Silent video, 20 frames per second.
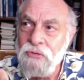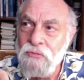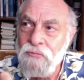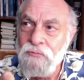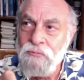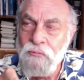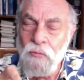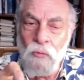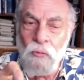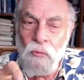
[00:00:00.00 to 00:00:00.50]

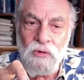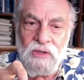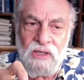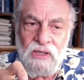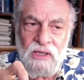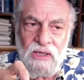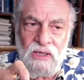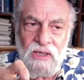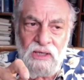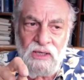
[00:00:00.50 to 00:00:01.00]

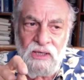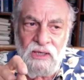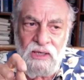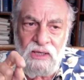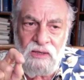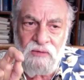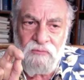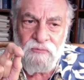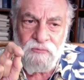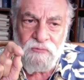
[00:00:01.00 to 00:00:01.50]

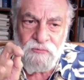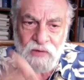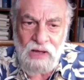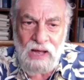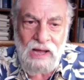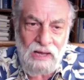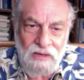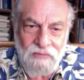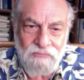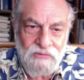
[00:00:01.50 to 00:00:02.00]

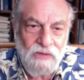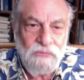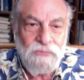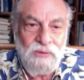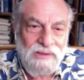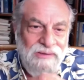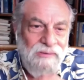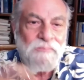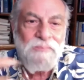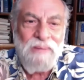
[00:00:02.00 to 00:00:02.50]
45. In other words,
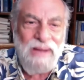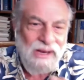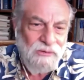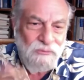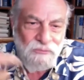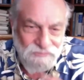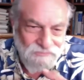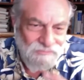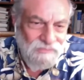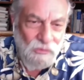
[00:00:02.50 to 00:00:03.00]
I didn't buy
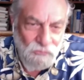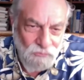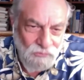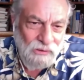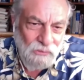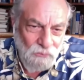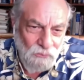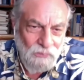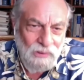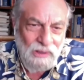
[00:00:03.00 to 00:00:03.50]
it
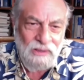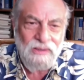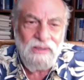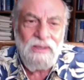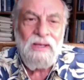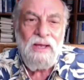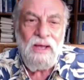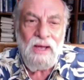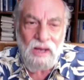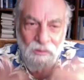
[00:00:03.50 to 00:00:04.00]
right away.
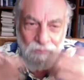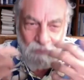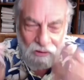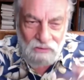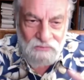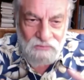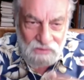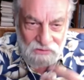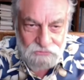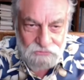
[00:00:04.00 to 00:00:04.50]
I
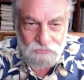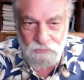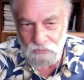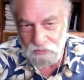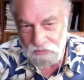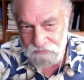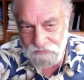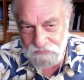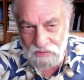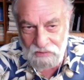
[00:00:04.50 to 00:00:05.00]
bought it at of
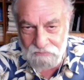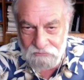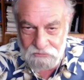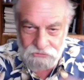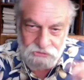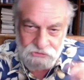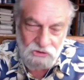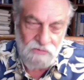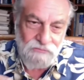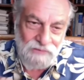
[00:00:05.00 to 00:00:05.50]
45
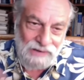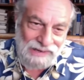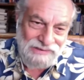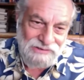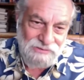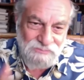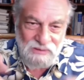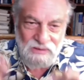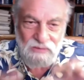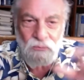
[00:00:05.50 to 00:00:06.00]
because she
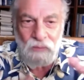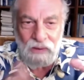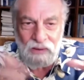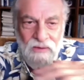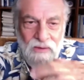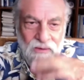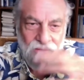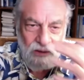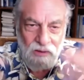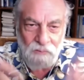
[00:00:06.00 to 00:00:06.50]
advised me,
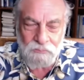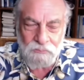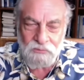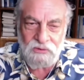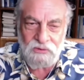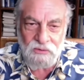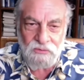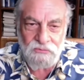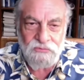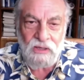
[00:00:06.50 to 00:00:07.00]
wait a couple of
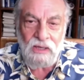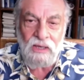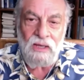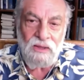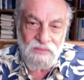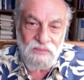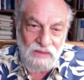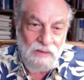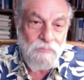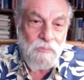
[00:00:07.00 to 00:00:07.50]
years.
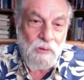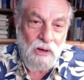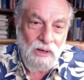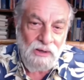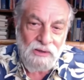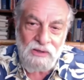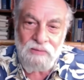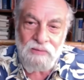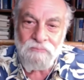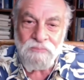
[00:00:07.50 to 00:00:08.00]
They
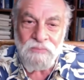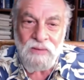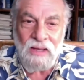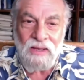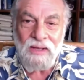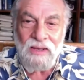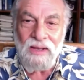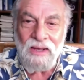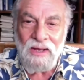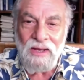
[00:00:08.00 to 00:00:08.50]
bought it.
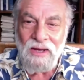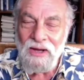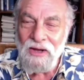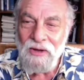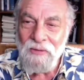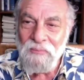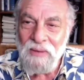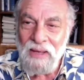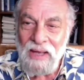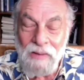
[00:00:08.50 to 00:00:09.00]

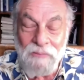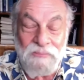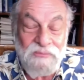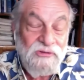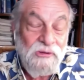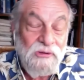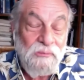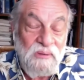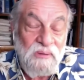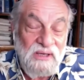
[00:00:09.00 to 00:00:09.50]

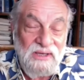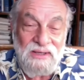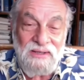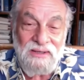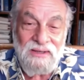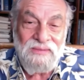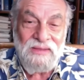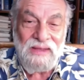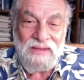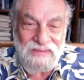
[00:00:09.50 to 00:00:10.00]
Happens to
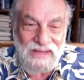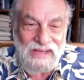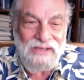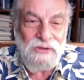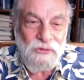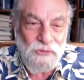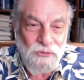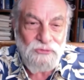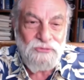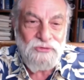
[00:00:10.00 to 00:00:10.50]
be that they
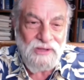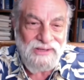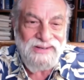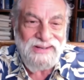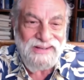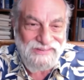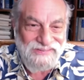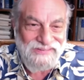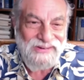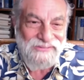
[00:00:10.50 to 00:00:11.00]
use
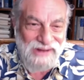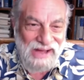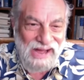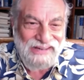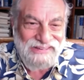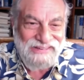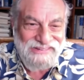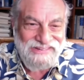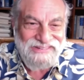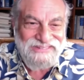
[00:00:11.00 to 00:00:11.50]
it in their
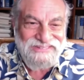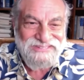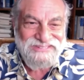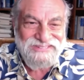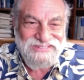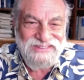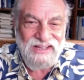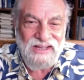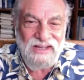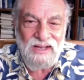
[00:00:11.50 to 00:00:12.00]

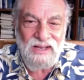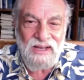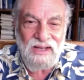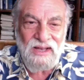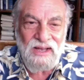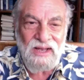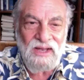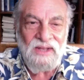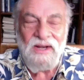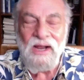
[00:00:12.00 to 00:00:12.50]
90s,
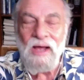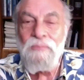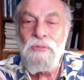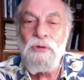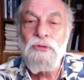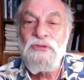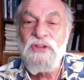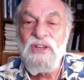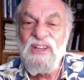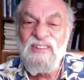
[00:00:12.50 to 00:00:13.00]
and I'm
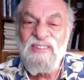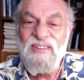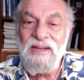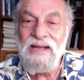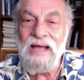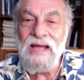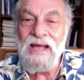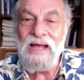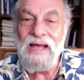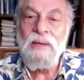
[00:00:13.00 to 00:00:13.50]
using it
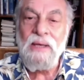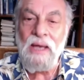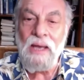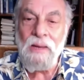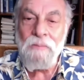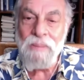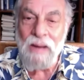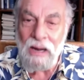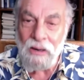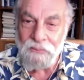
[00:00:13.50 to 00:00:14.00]
today. I
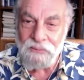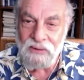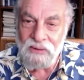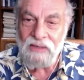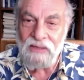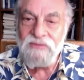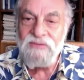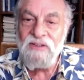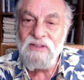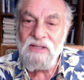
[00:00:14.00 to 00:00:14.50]
became
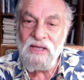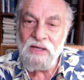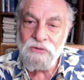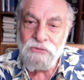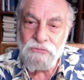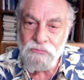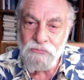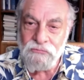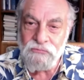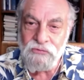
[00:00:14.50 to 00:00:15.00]
paralyzed at the
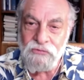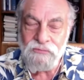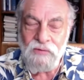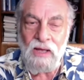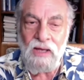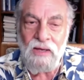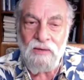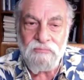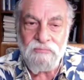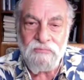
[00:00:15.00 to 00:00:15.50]
age of
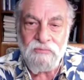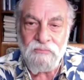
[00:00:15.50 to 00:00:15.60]
55,